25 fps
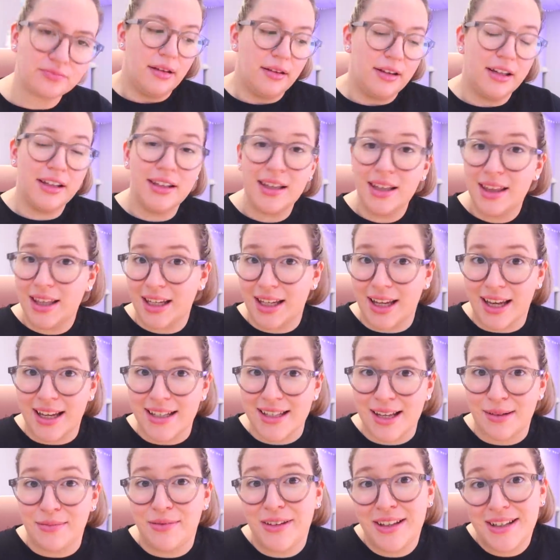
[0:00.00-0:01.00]
The other thing
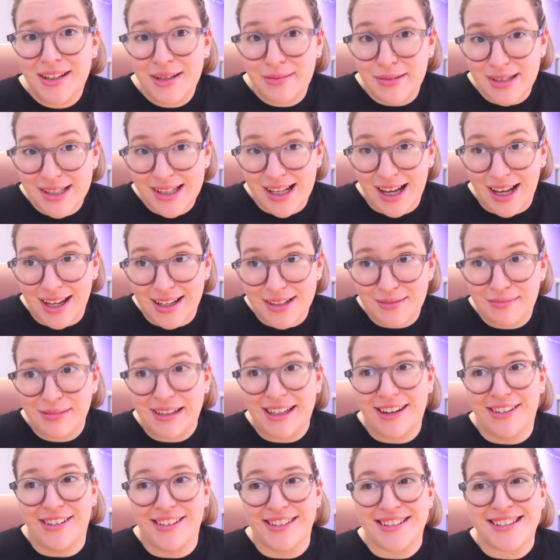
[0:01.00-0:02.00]
is I'm feeling a bit sad
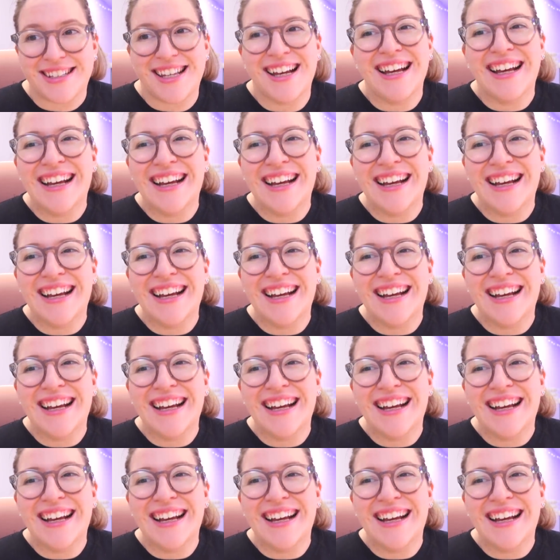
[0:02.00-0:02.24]
because